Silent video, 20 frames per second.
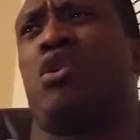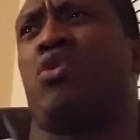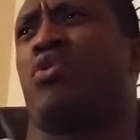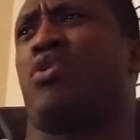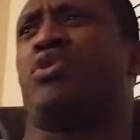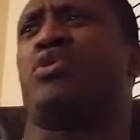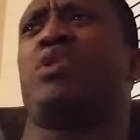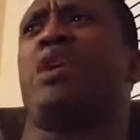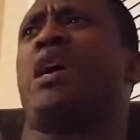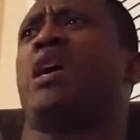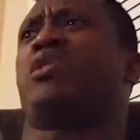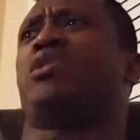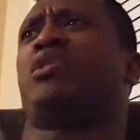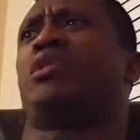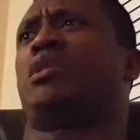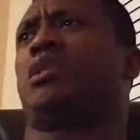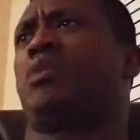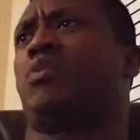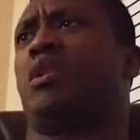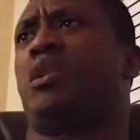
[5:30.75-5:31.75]
or you had
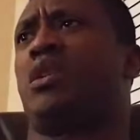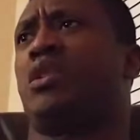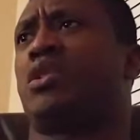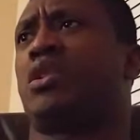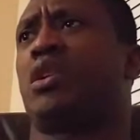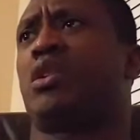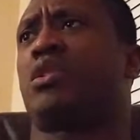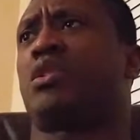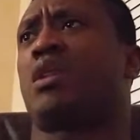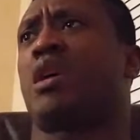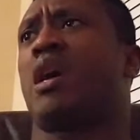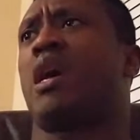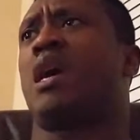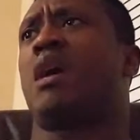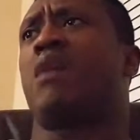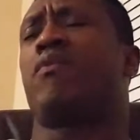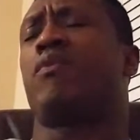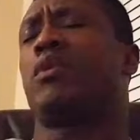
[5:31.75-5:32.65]
just as many chances I have.